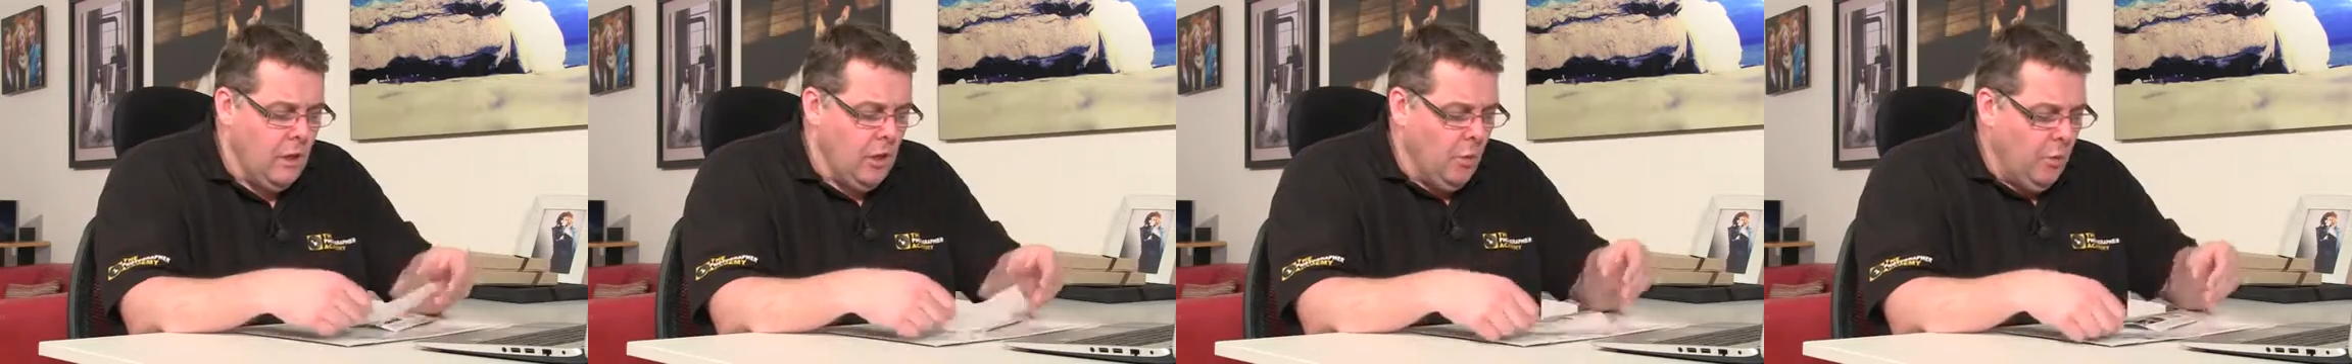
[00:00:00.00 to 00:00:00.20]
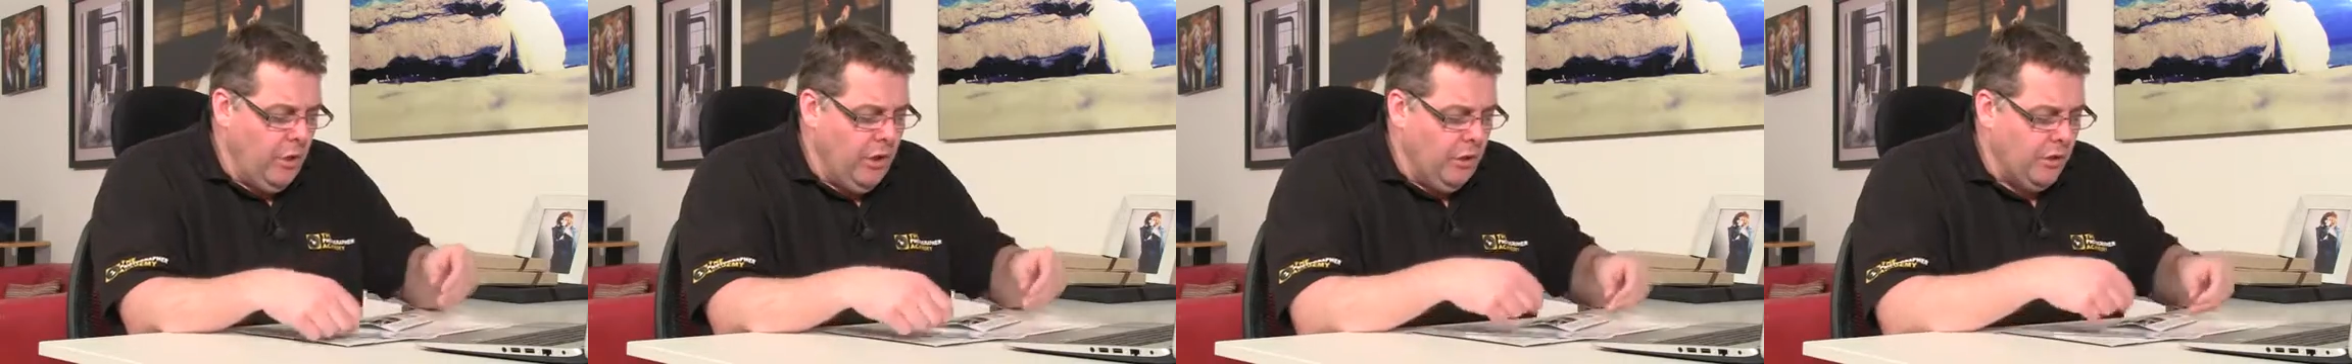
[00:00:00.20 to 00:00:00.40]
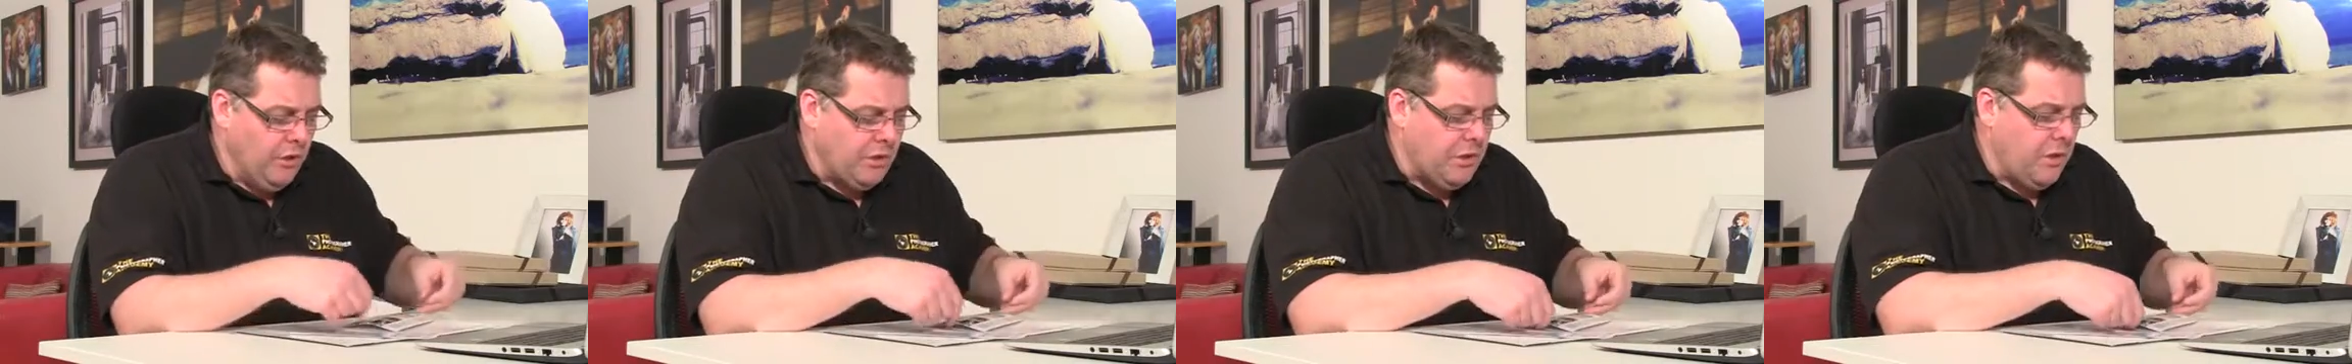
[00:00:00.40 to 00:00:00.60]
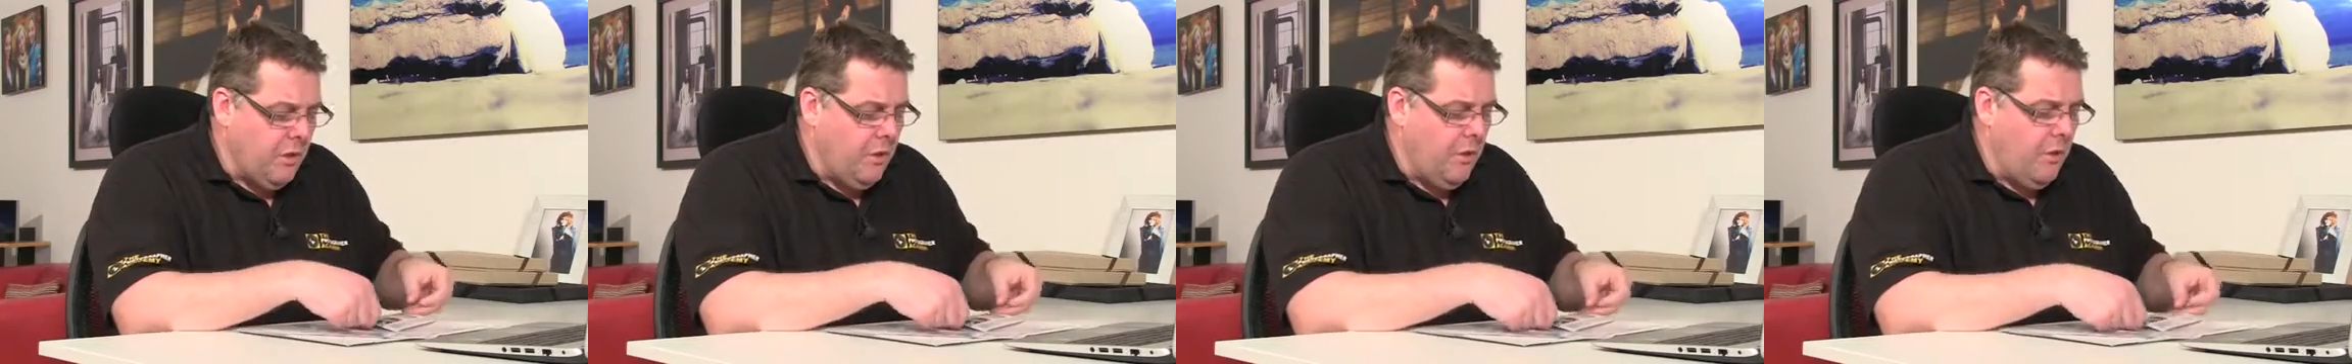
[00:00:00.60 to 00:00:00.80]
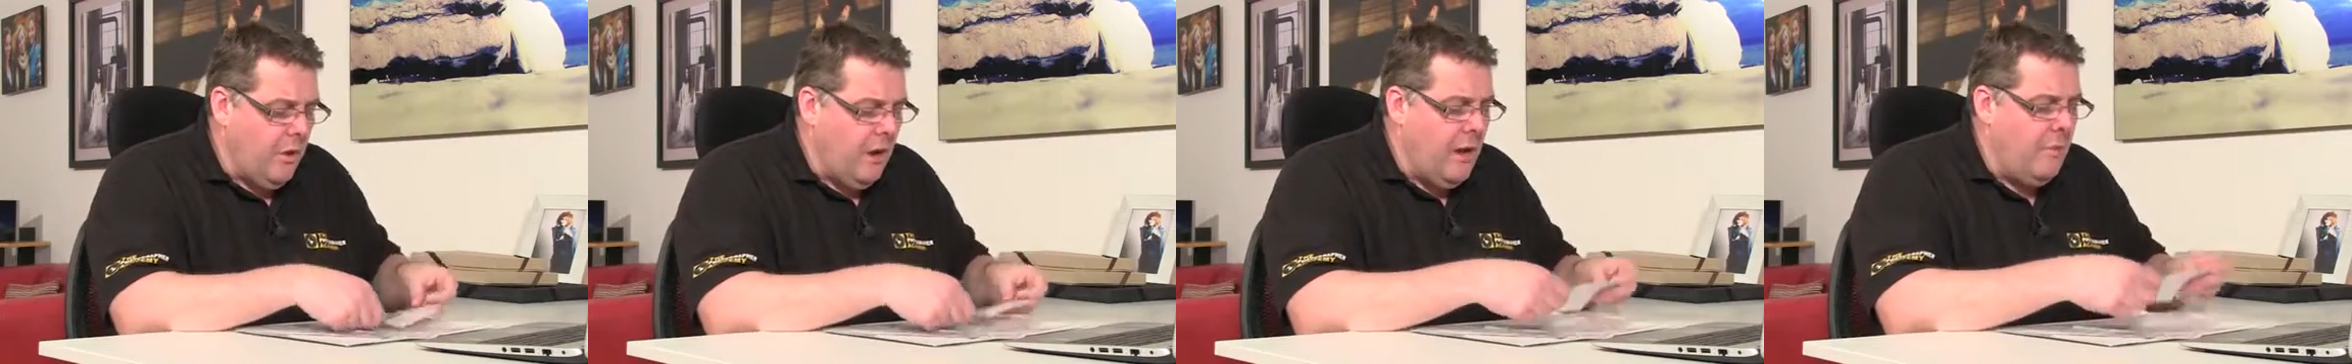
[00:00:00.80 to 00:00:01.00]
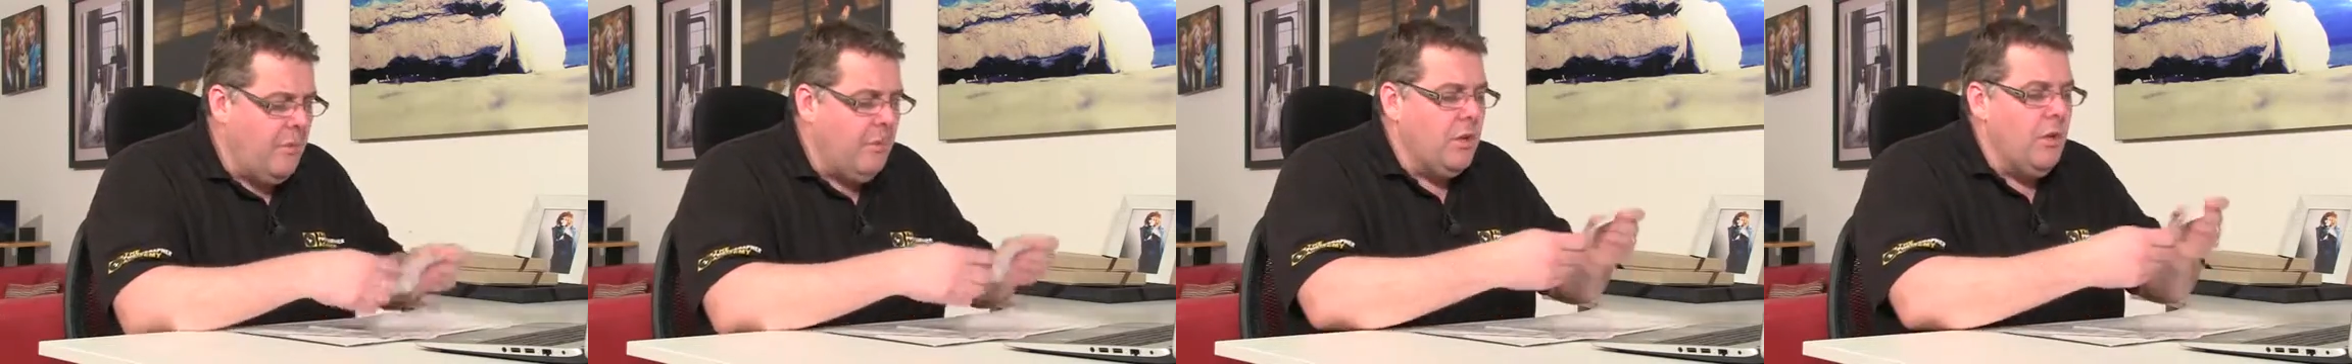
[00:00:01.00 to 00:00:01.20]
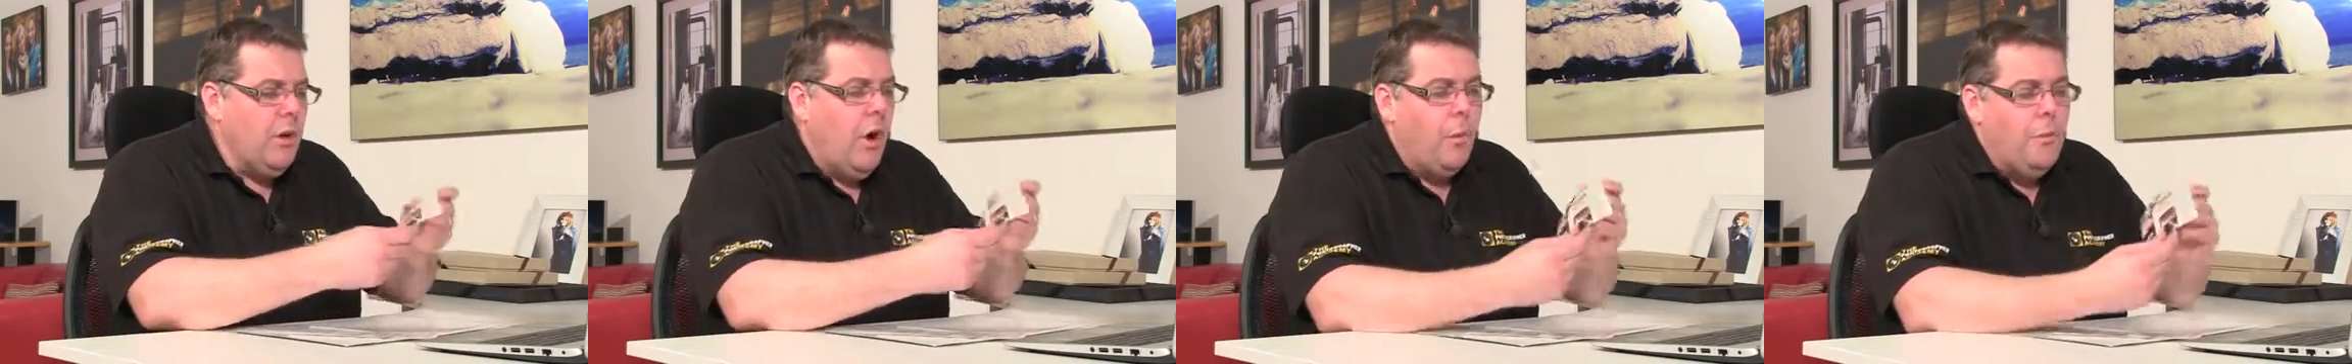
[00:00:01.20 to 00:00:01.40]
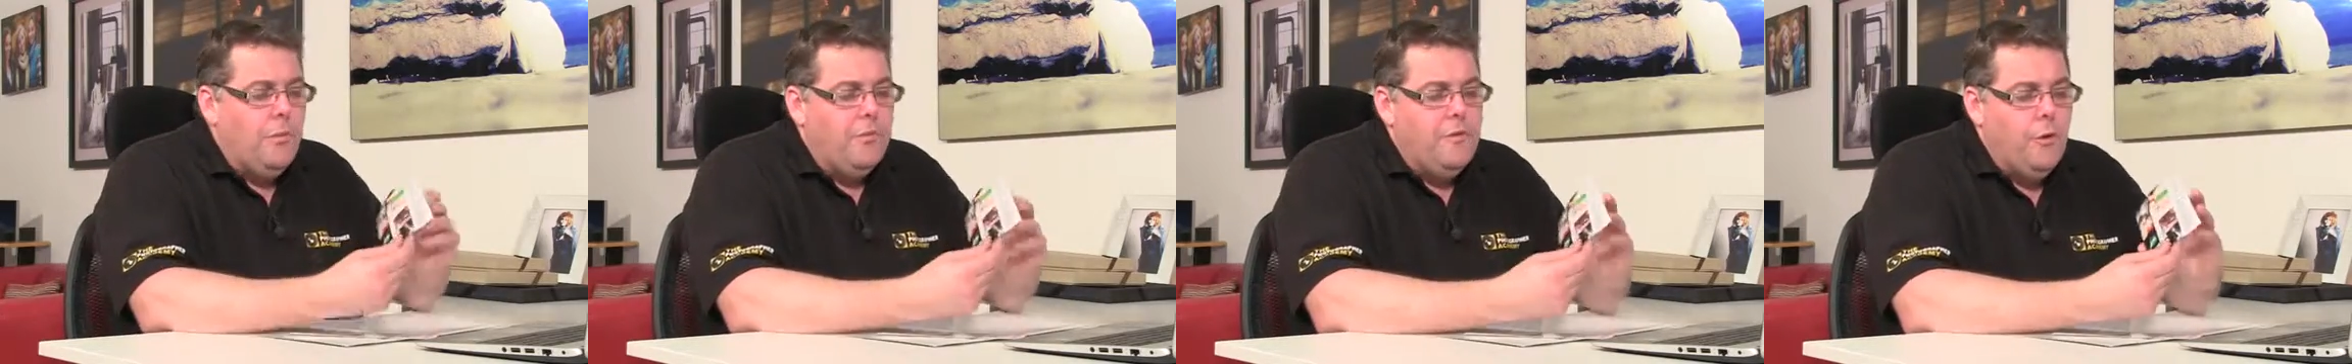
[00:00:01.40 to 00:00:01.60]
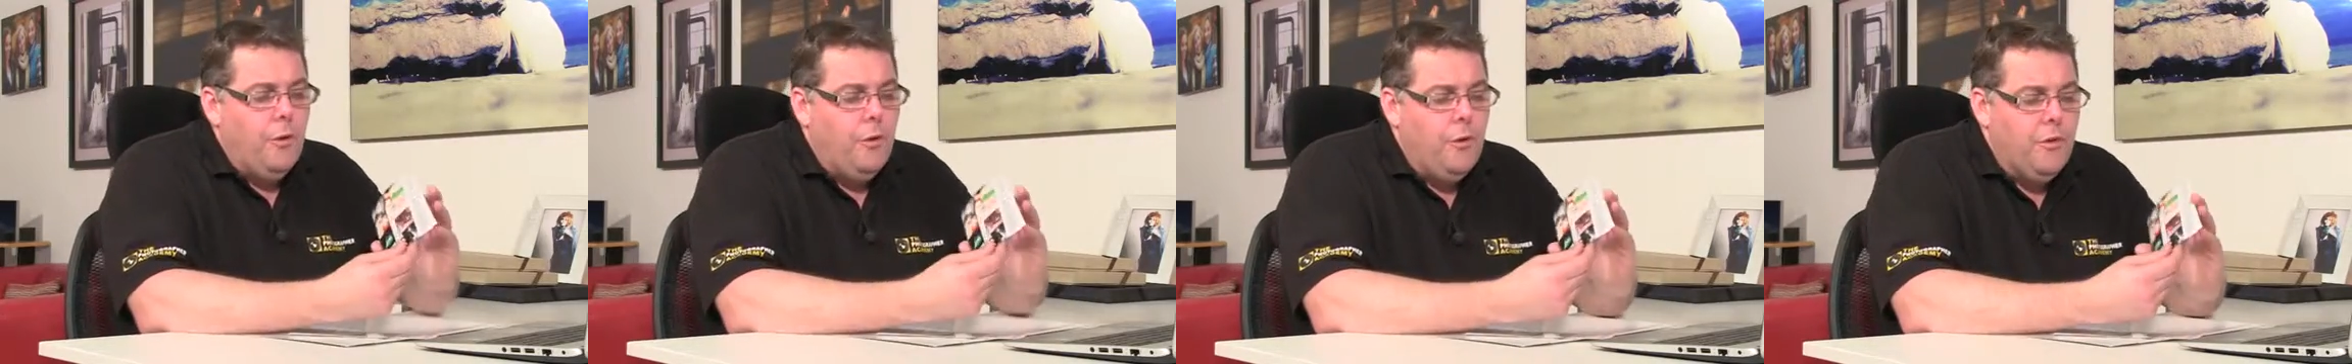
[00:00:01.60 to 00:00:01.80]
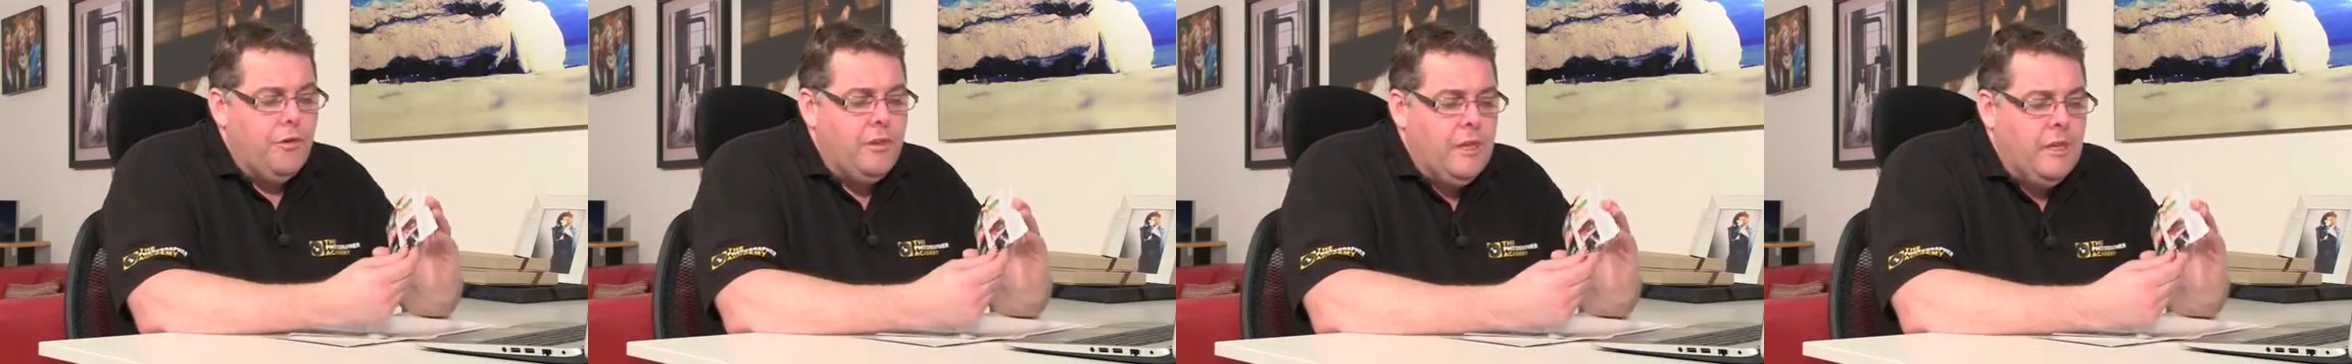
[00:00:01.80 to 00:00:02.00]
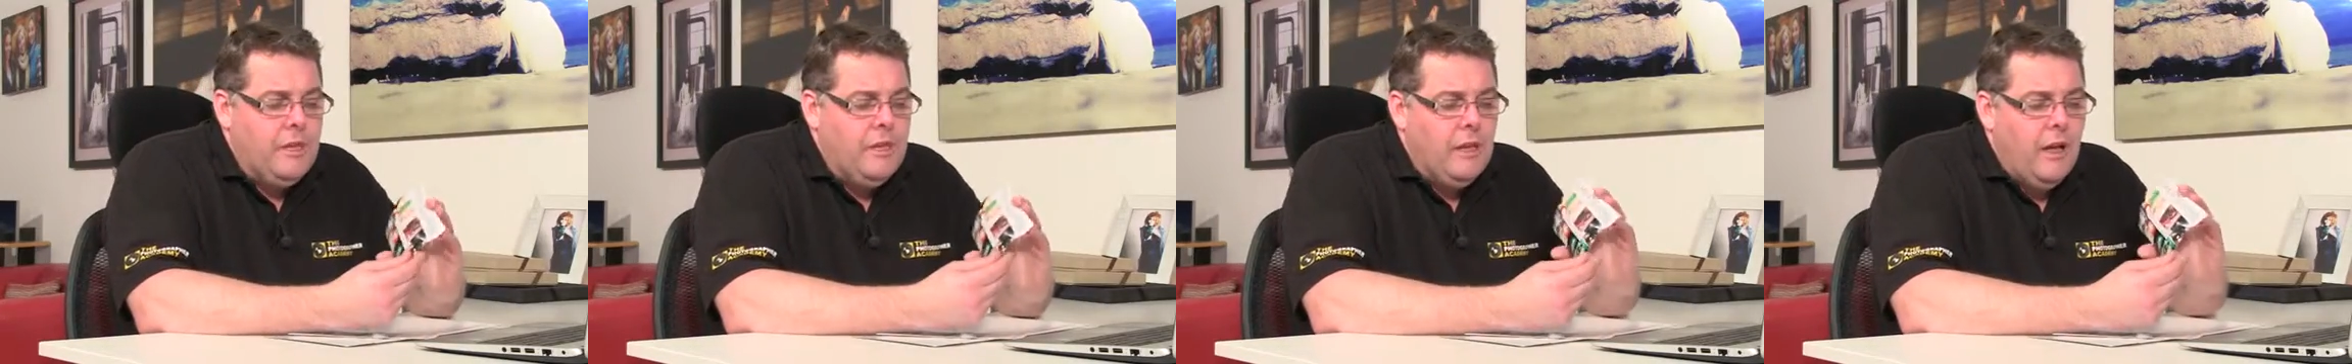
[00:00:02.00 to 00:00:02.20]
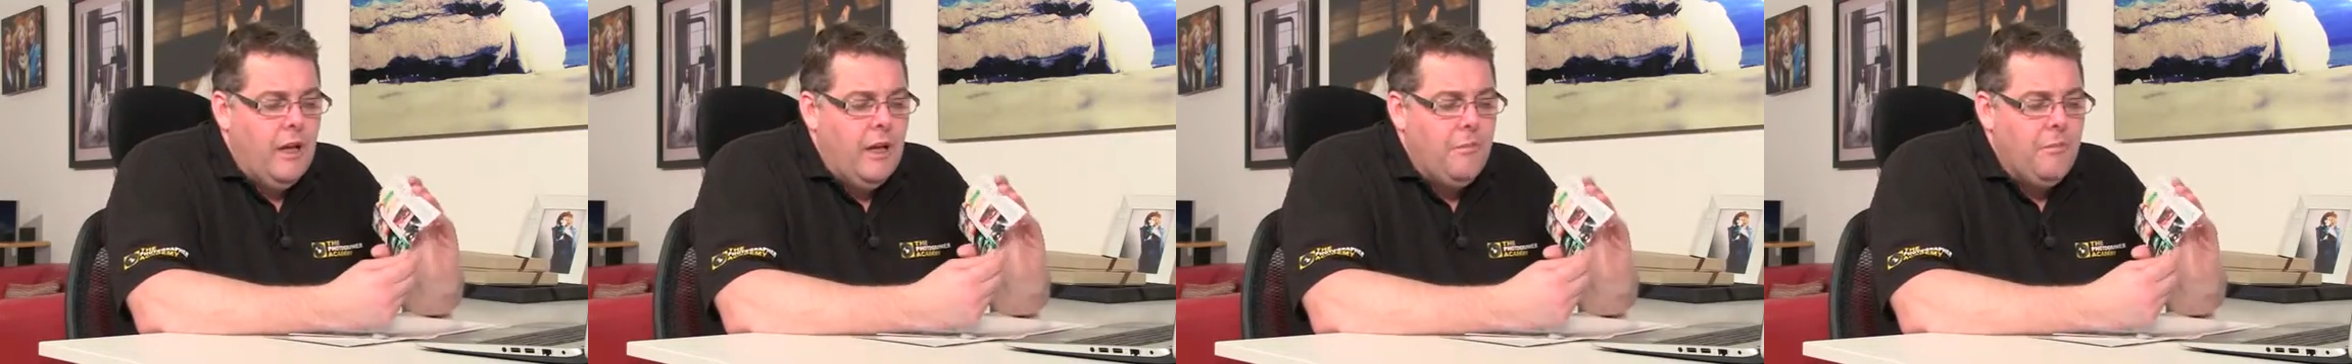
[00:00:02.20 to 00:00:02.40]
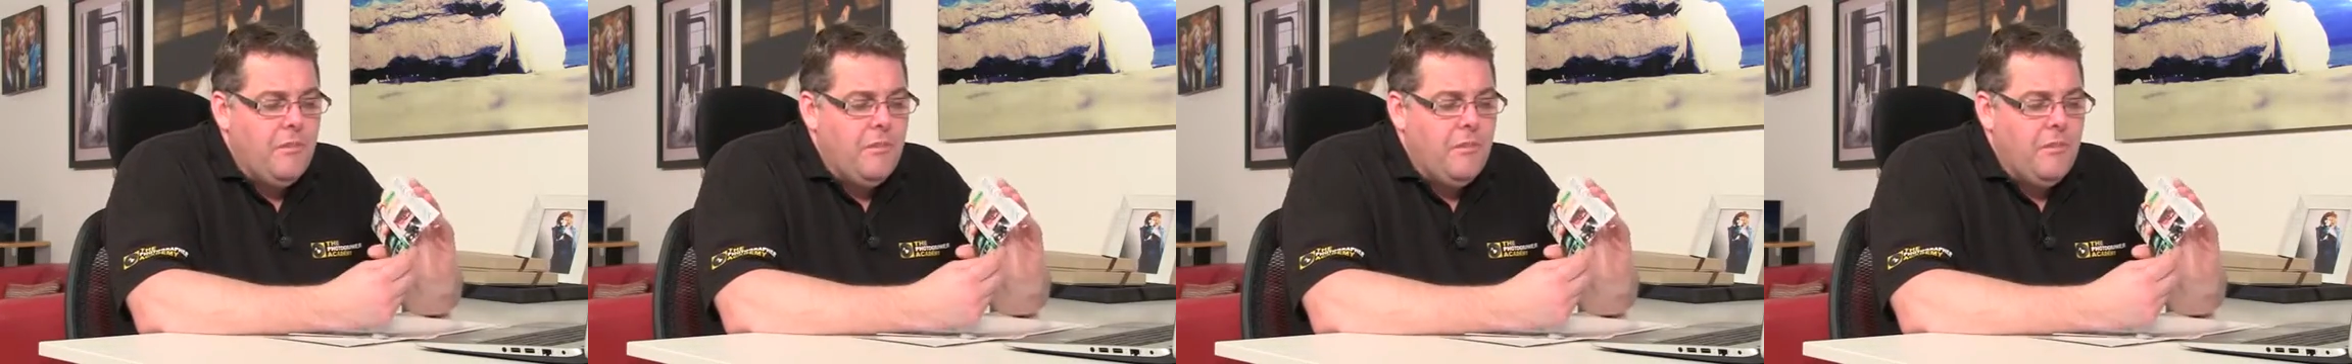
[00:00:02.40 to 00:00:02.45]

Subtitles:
We also opt for the